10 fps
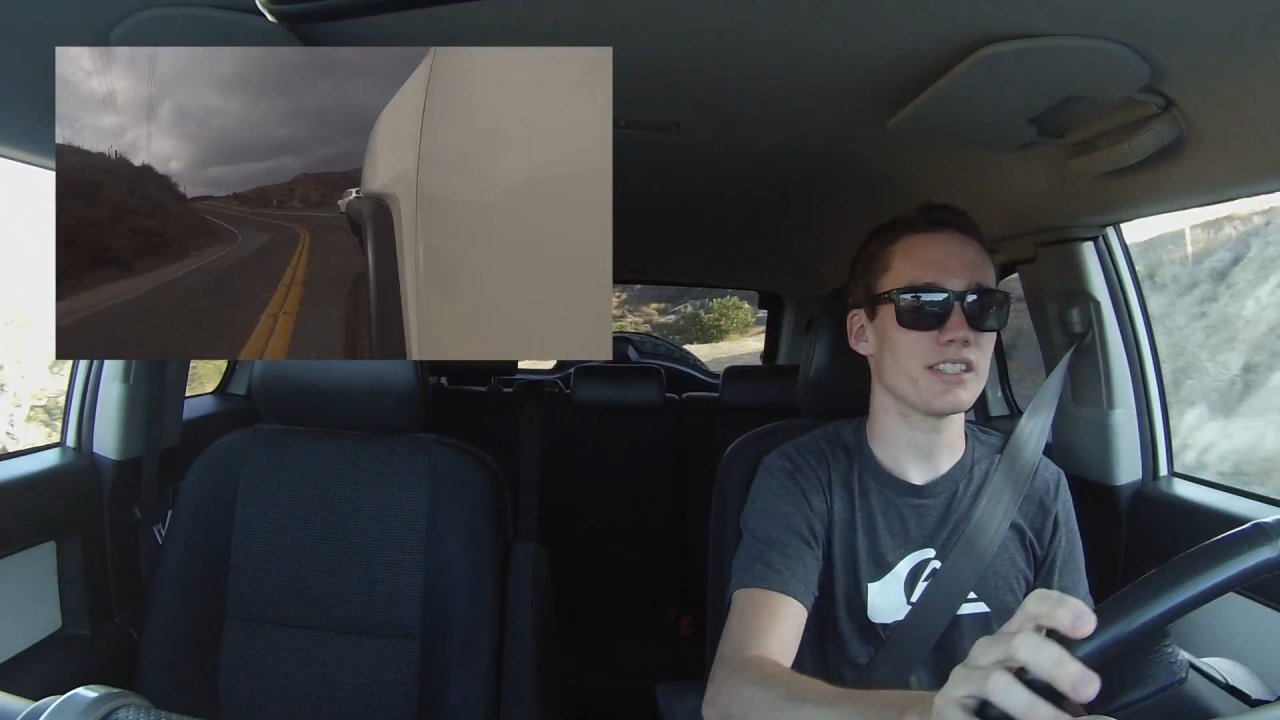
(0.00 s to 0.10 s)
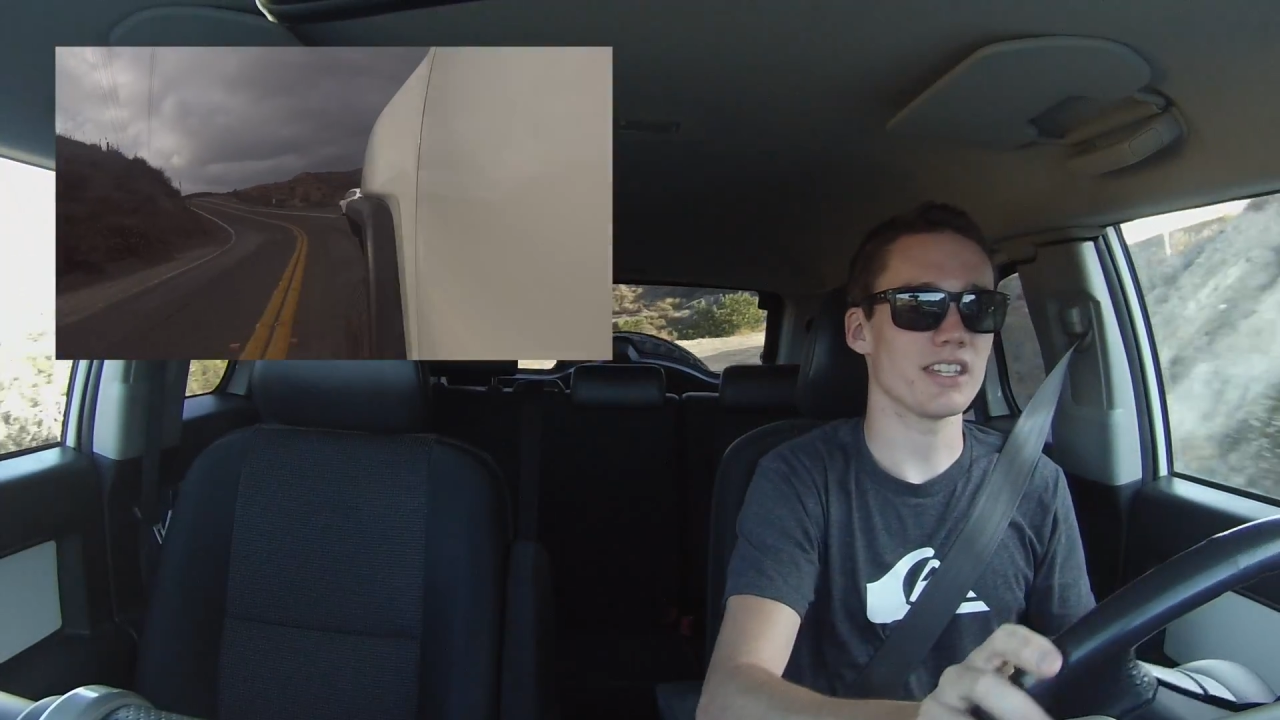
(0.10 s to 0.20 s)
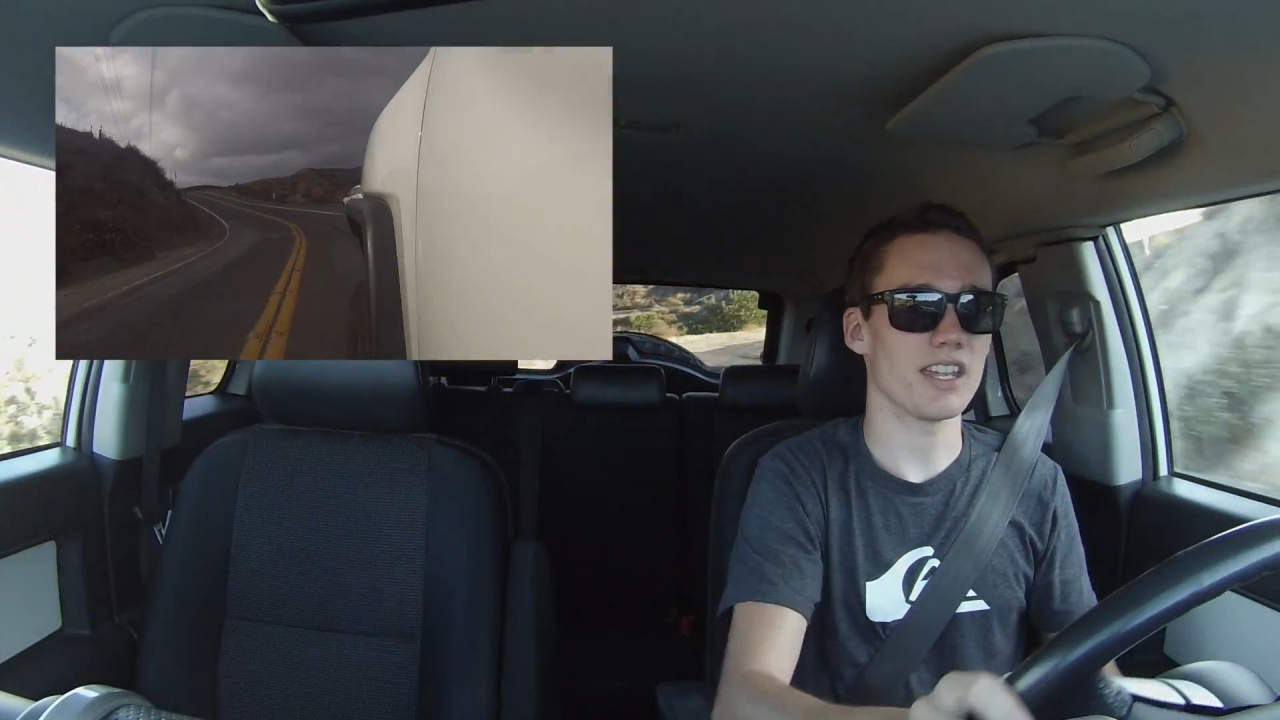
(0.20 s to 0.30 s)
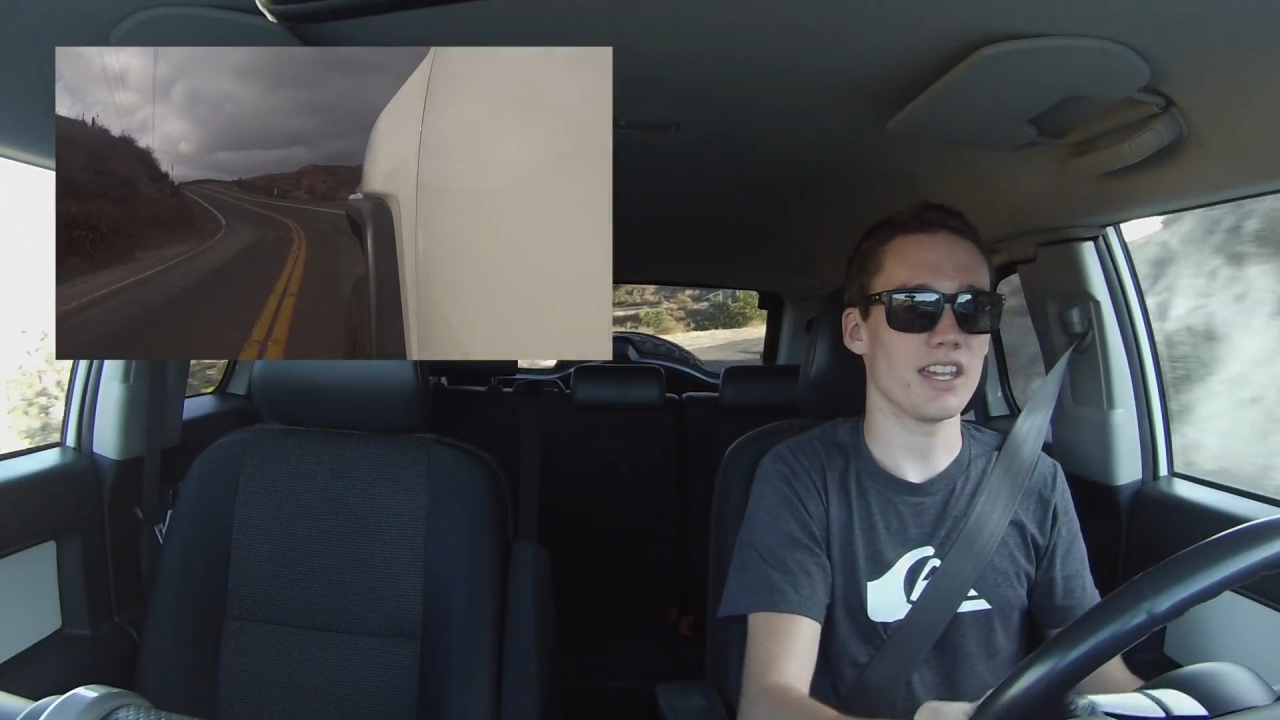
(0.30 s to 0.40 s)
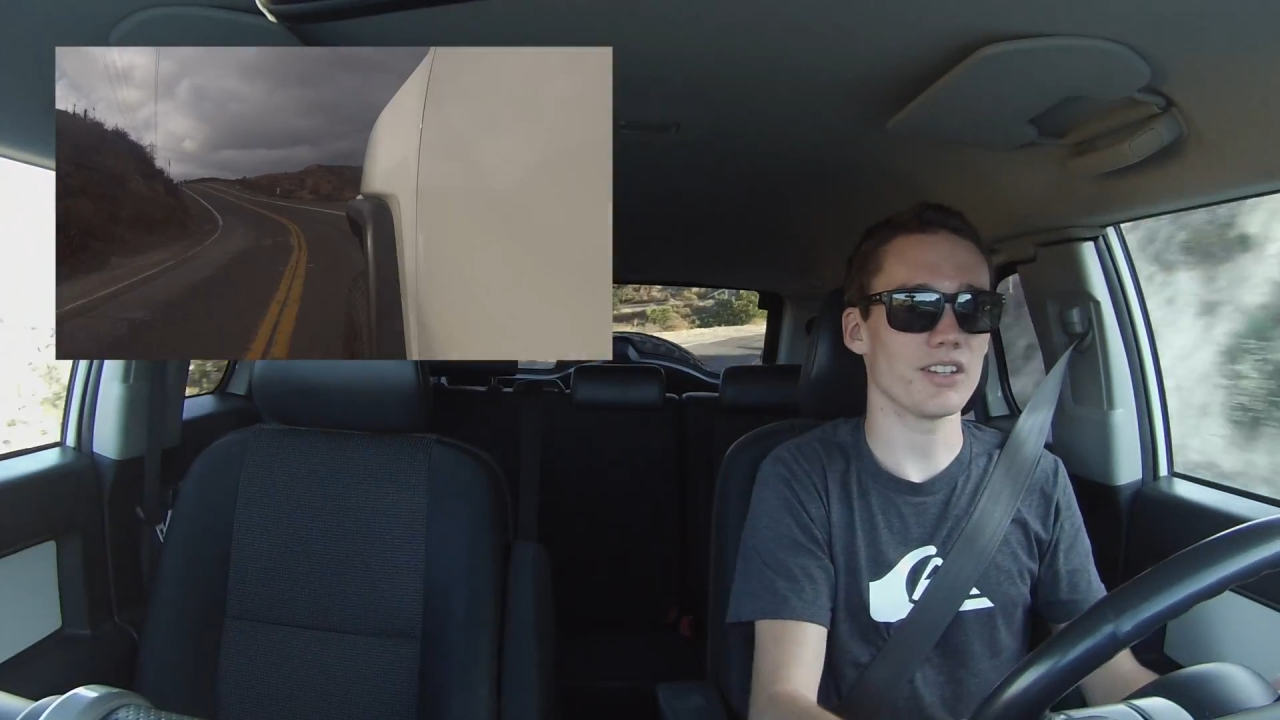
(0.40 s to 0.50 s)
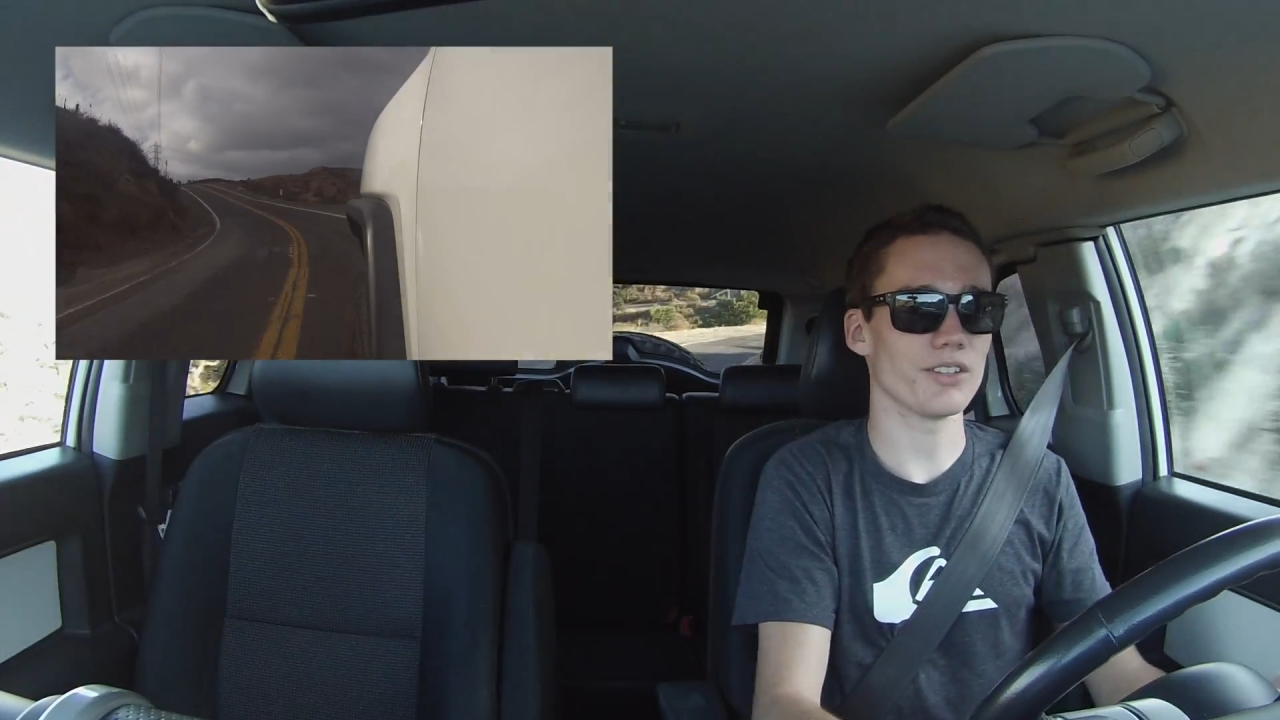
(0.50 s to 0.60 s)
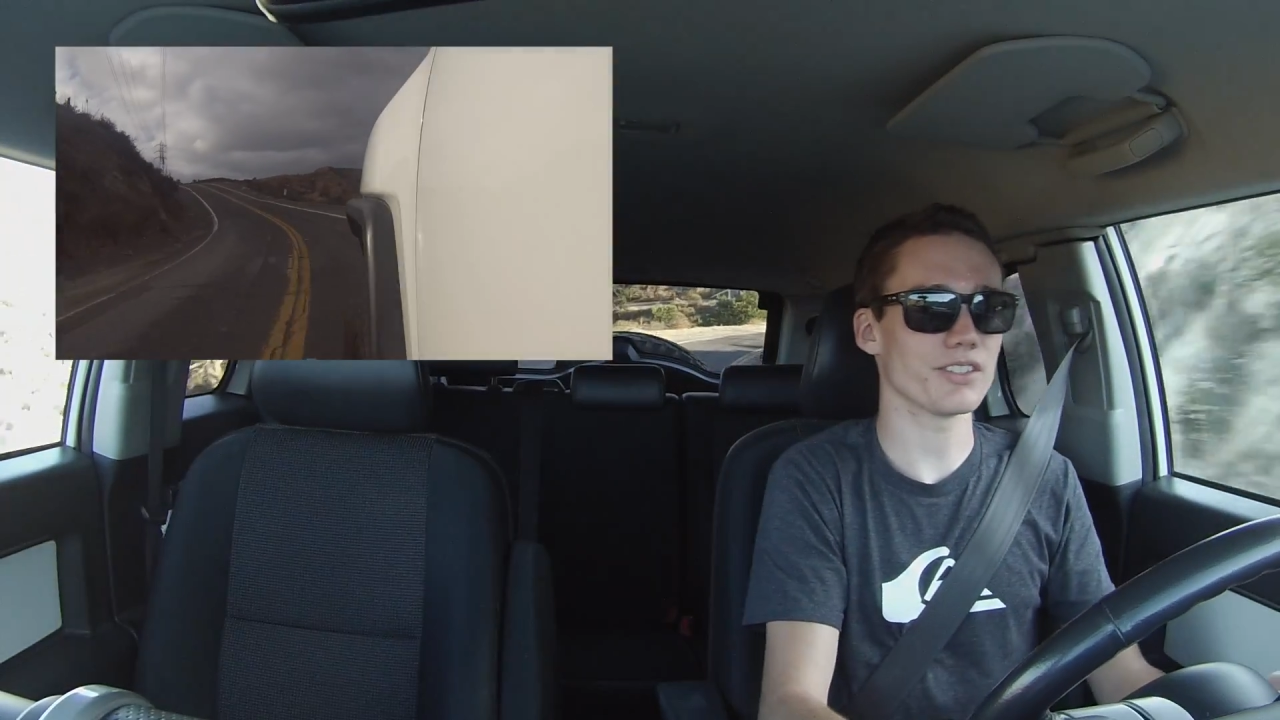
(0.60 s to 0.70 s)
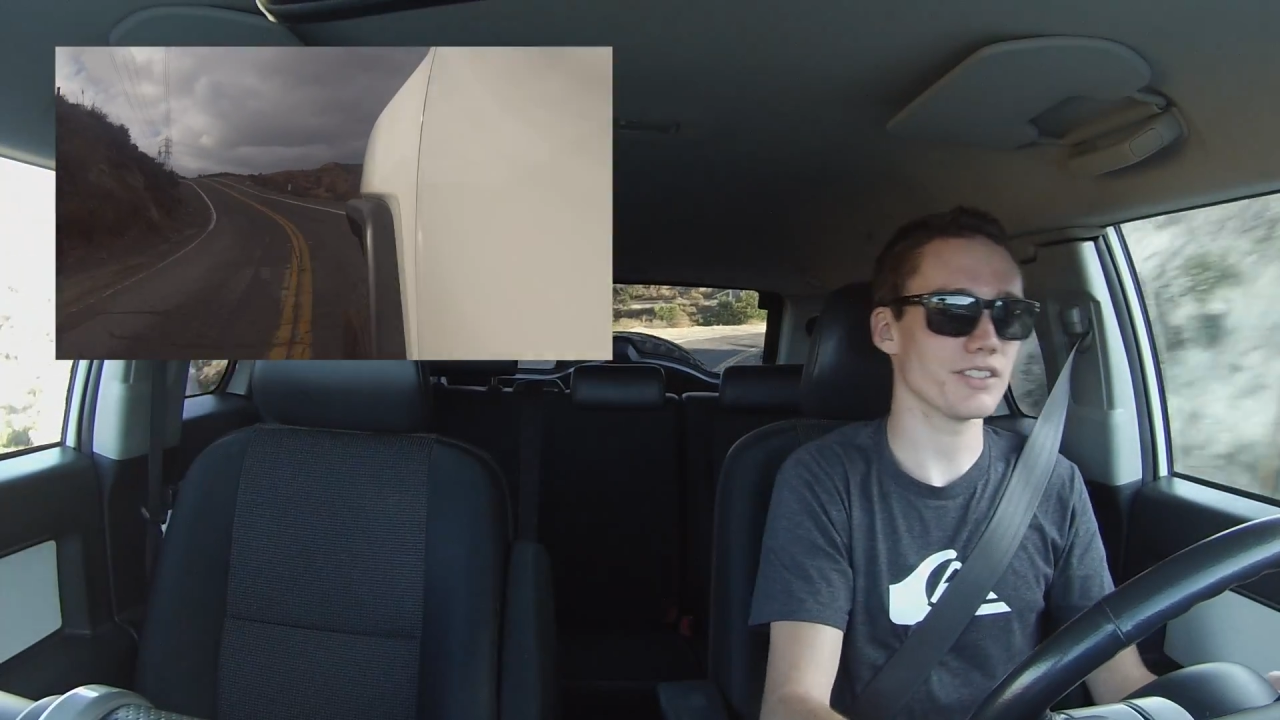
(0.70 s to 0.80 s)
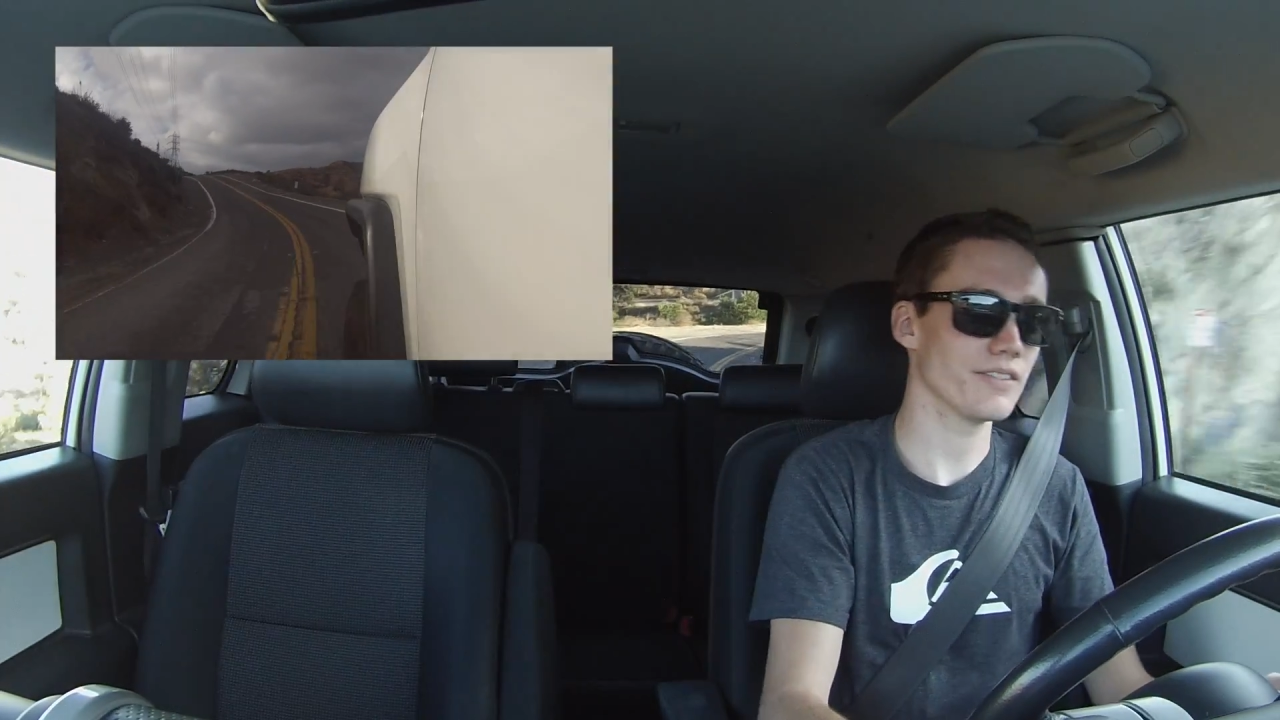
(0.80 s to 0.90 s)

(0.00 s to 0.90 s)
thing handles.